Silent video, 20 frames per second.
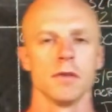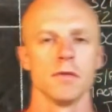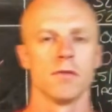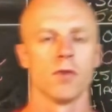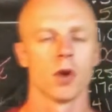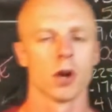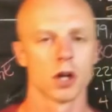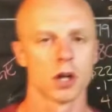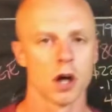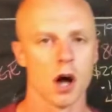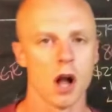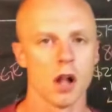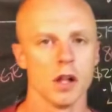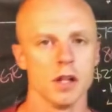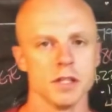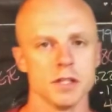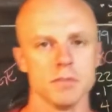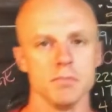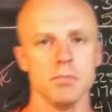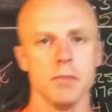Fort
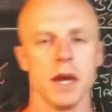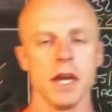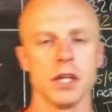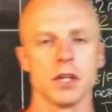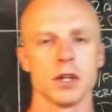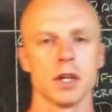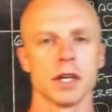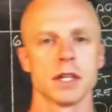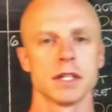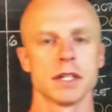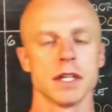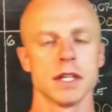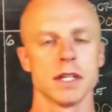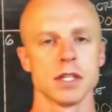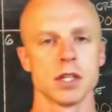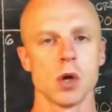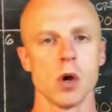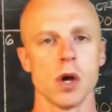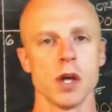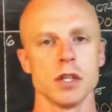Collins matrix is
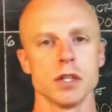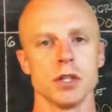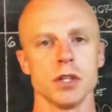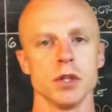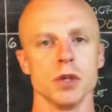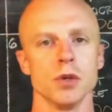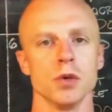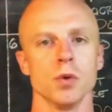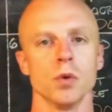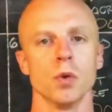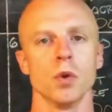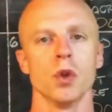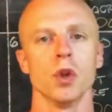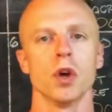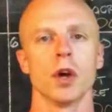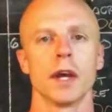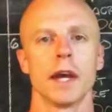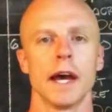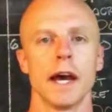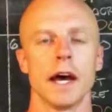going to
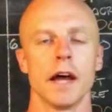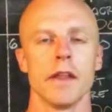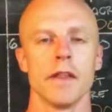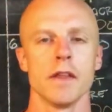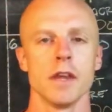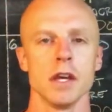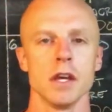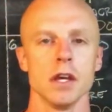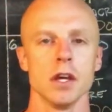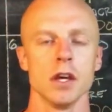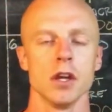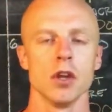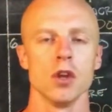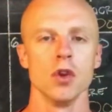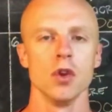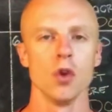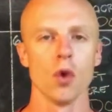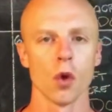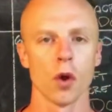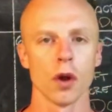look at the
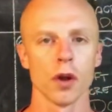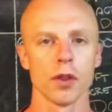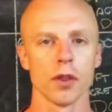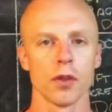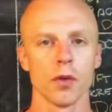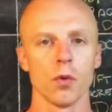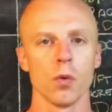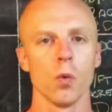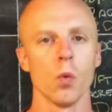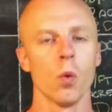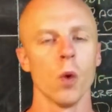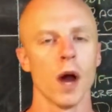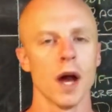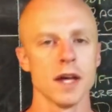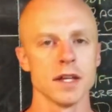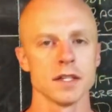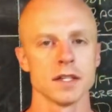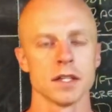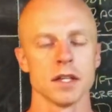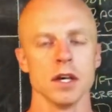
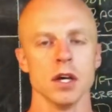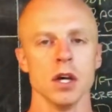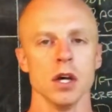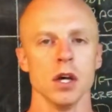northwest